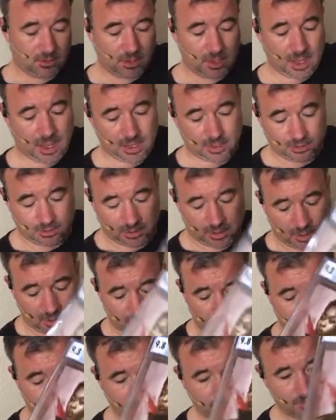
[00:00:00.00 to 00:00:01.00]
And
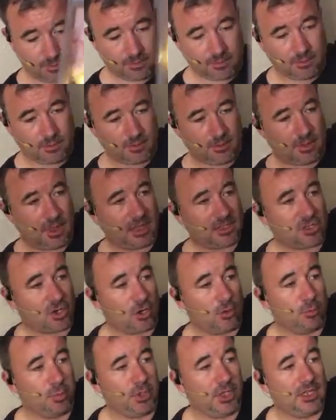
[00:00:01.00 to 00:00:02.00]
that's
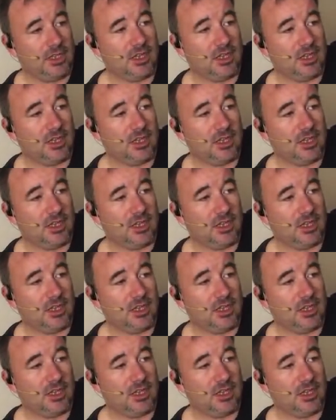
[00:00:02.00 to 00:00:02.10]
our Bleed